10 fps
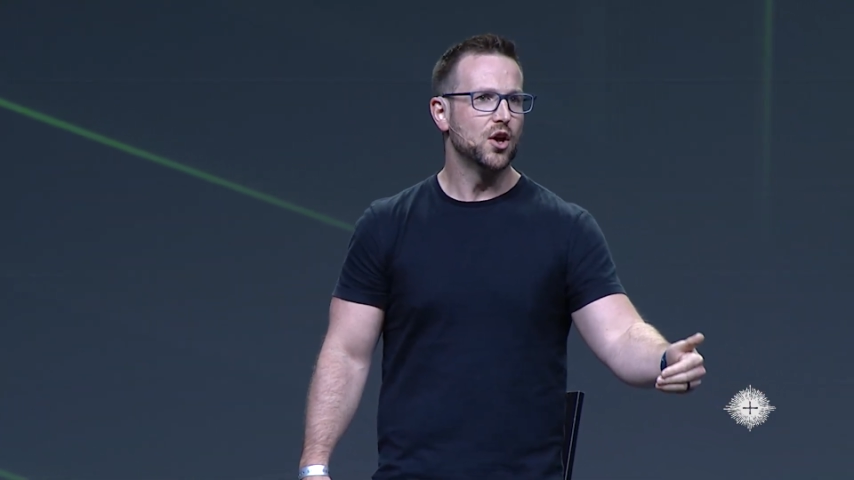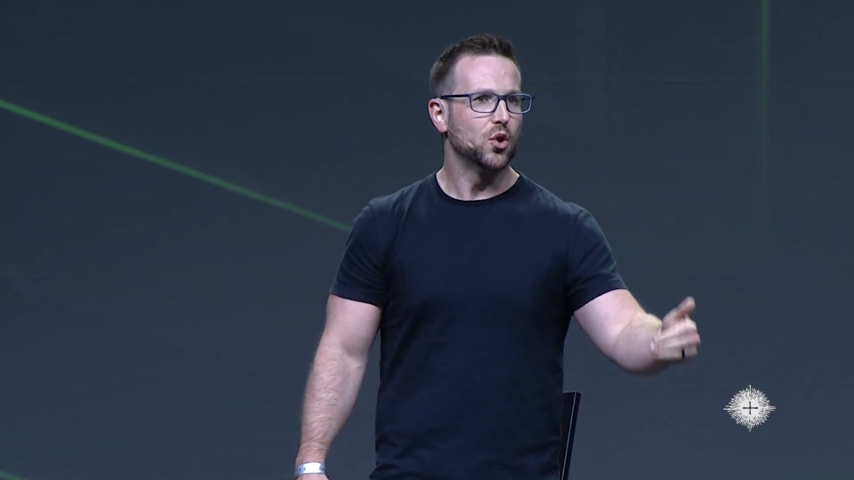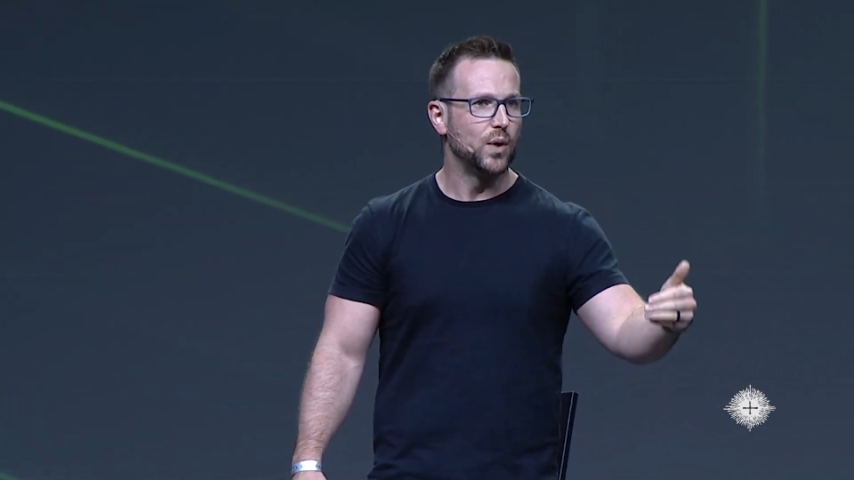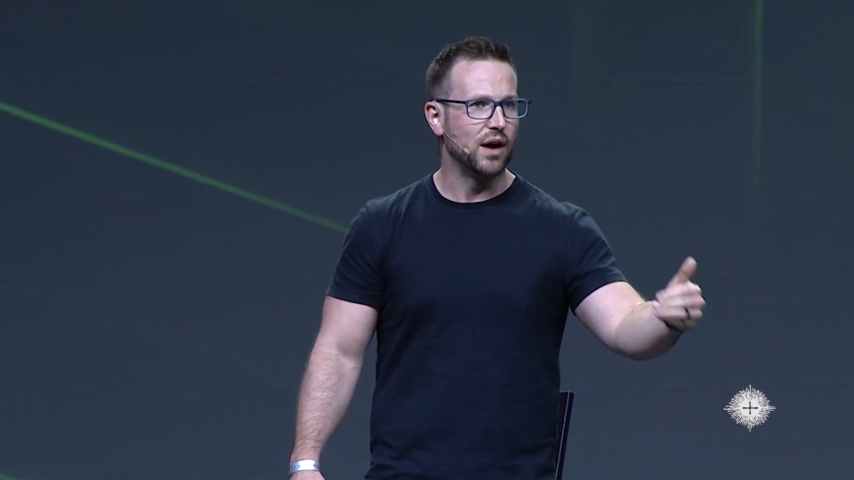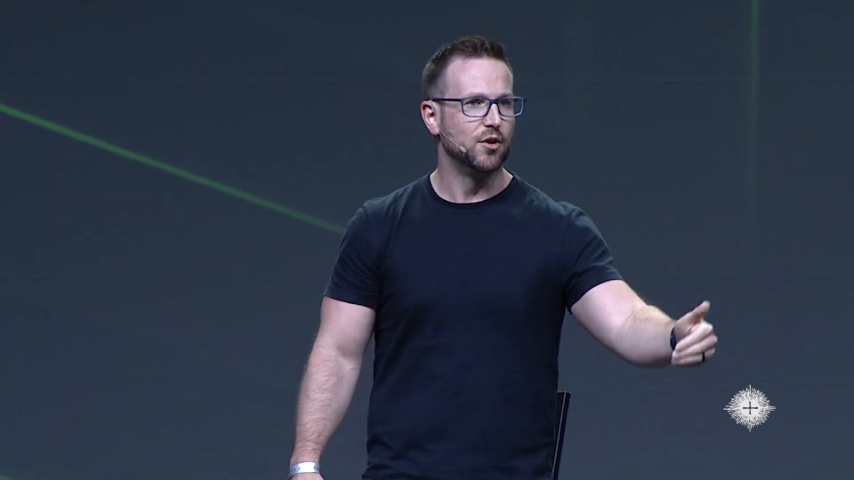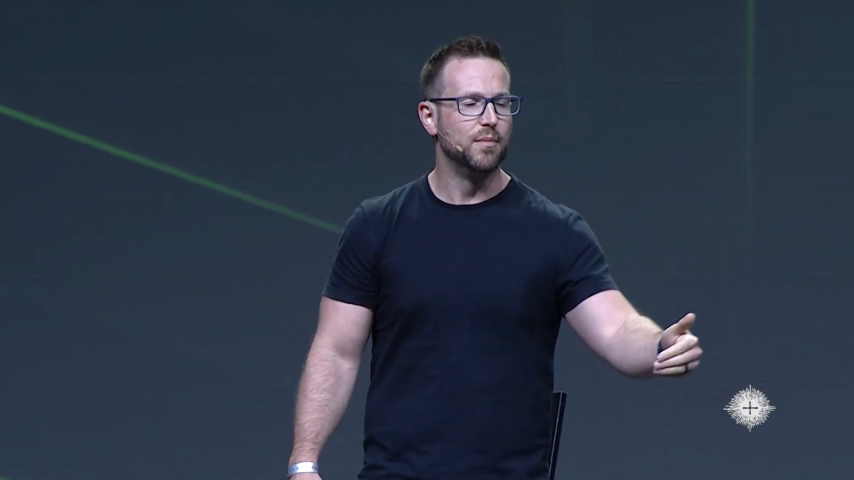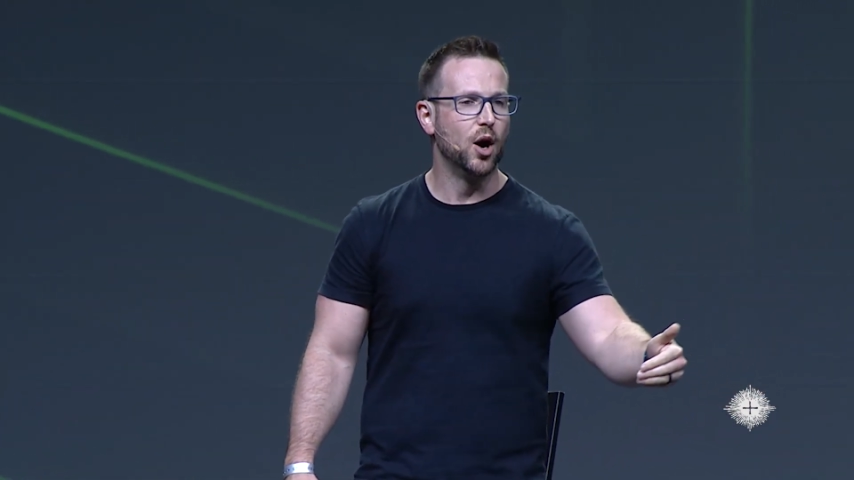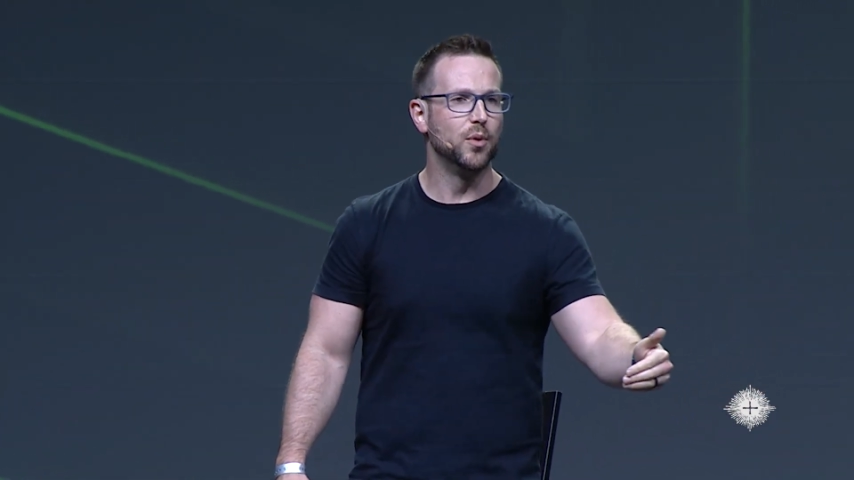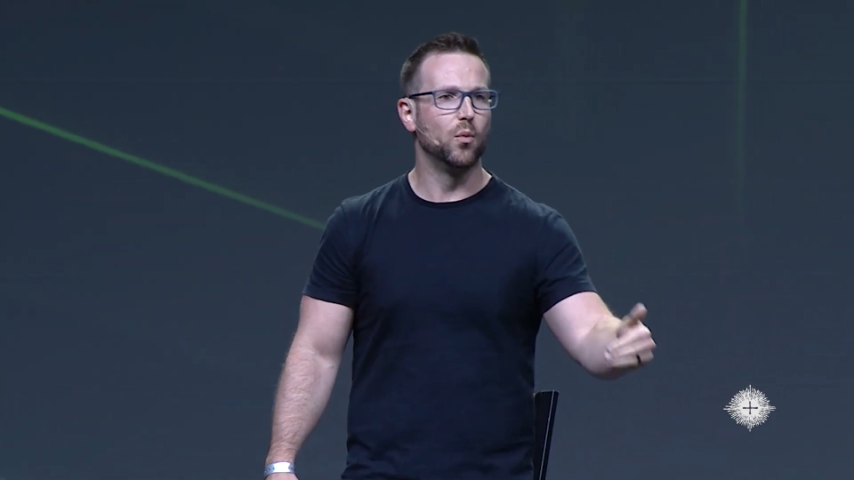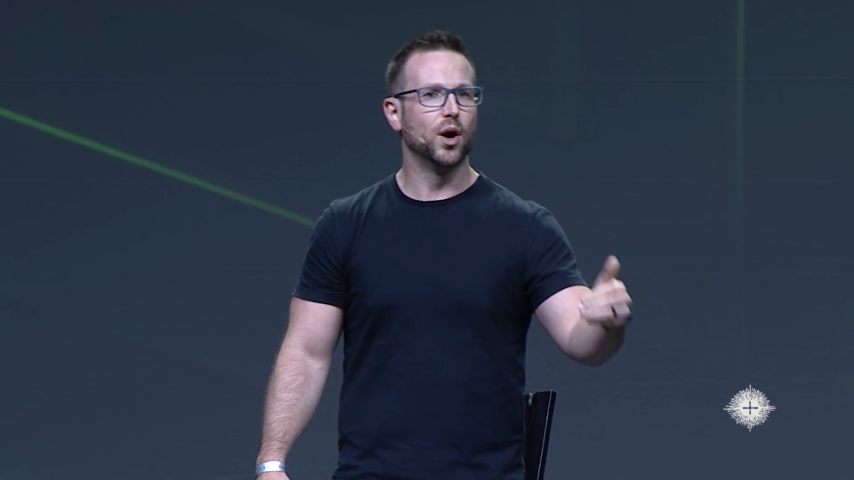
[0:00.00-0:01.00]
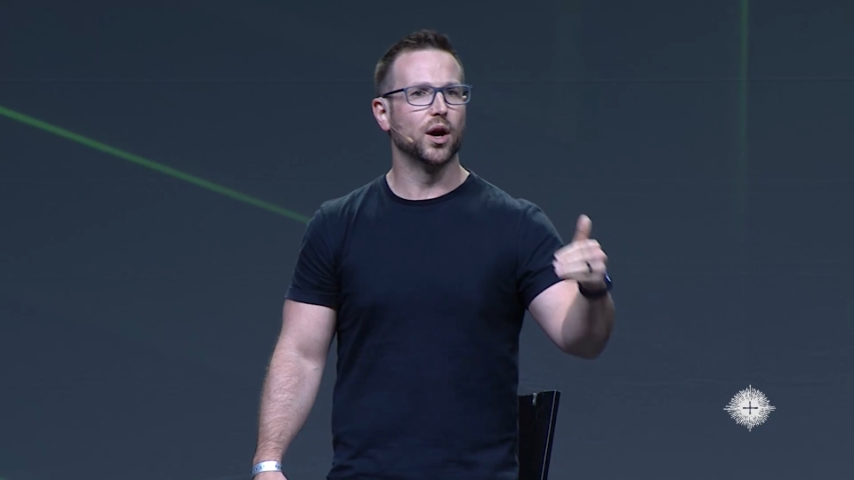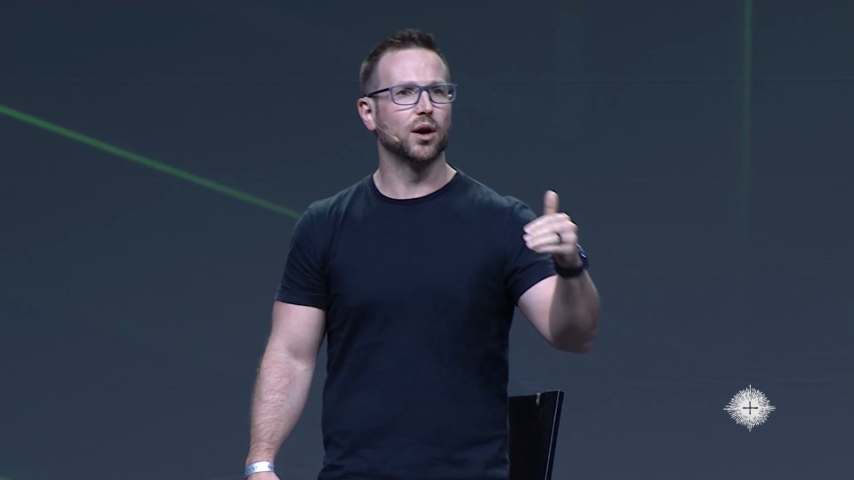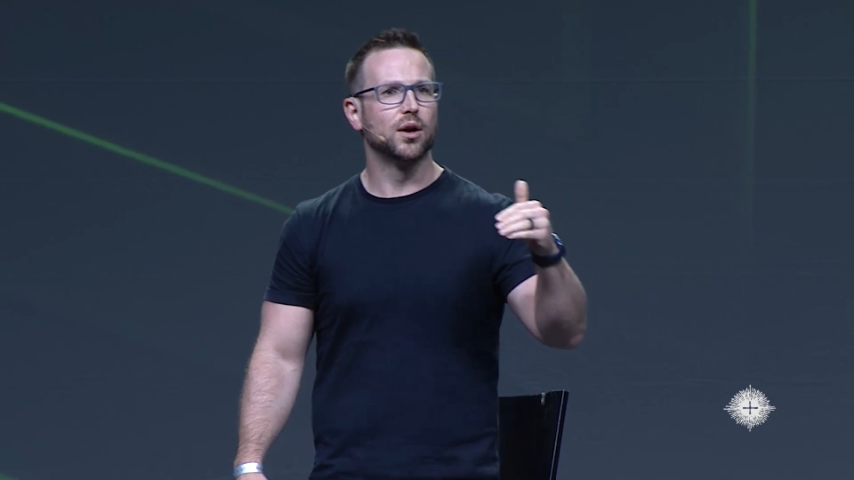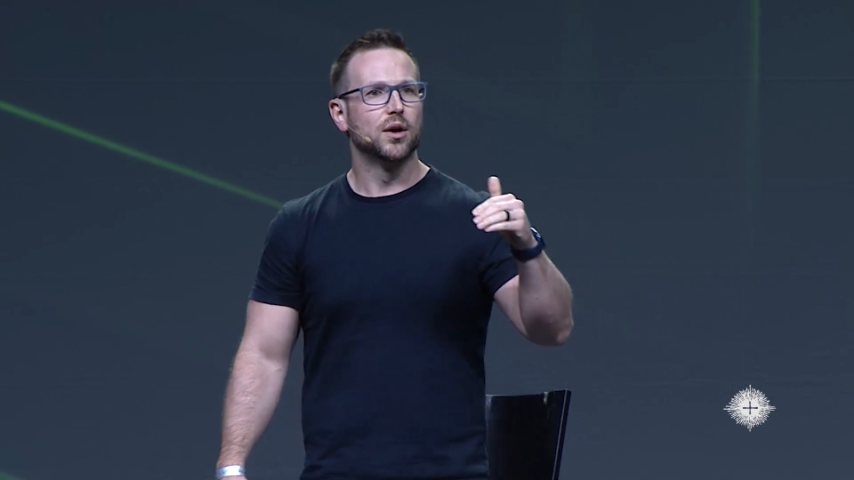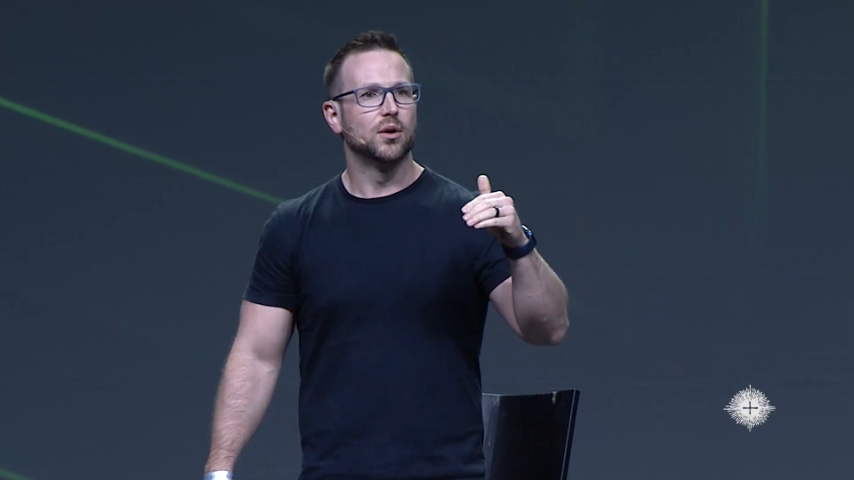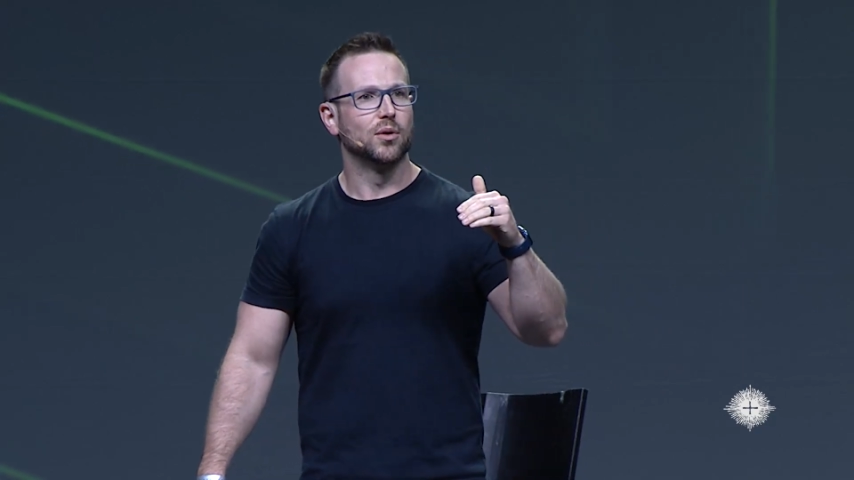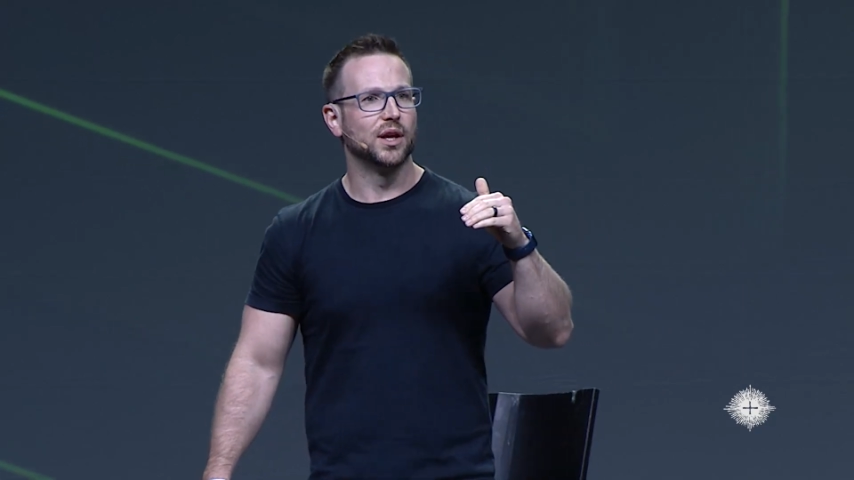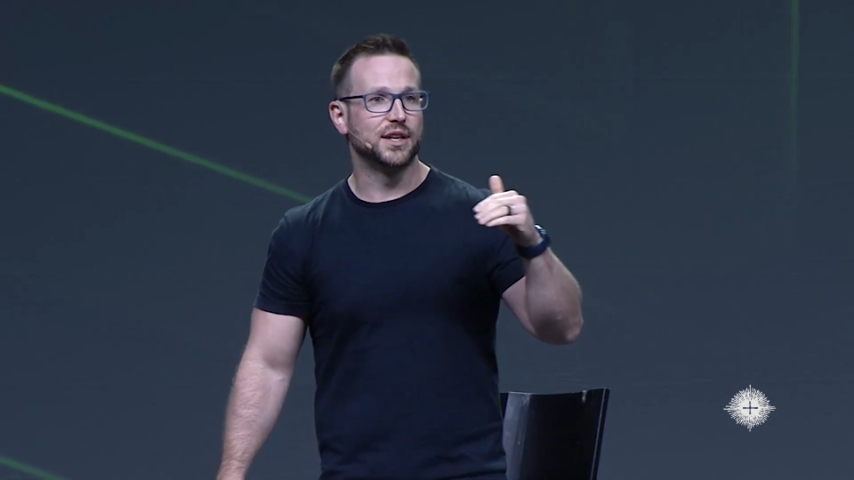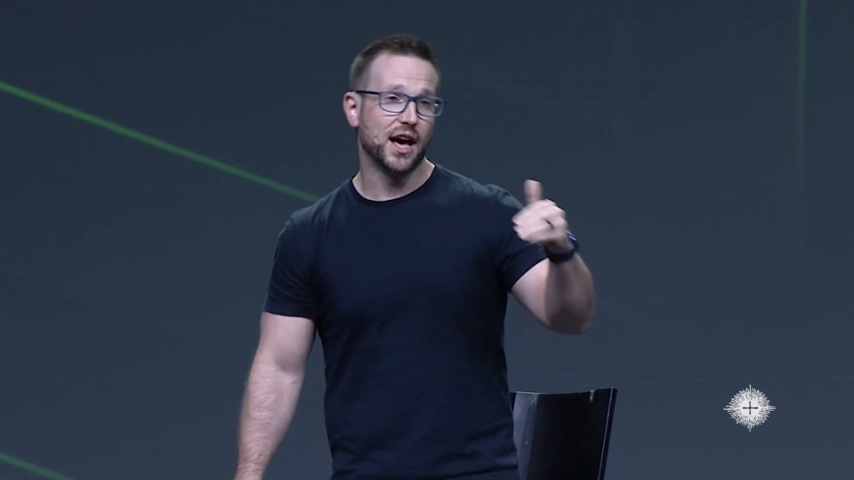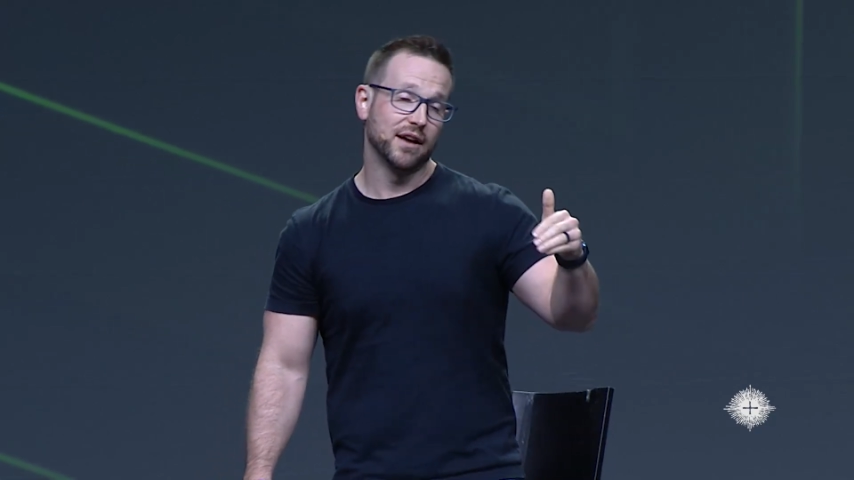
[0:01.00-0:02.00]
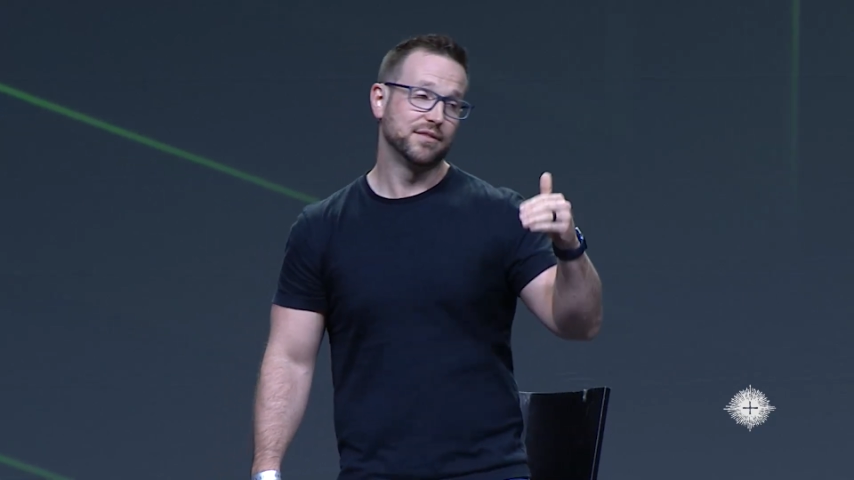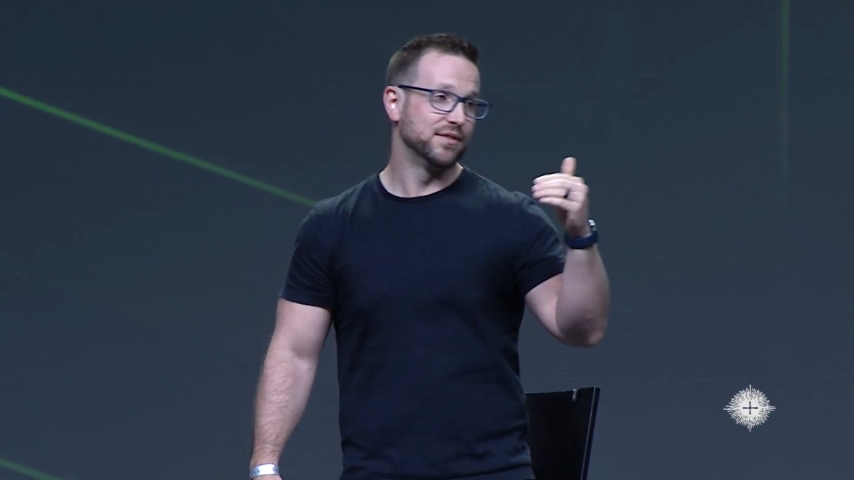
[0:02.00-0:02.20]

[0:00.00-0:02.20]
We have a moment where we're like, yeah,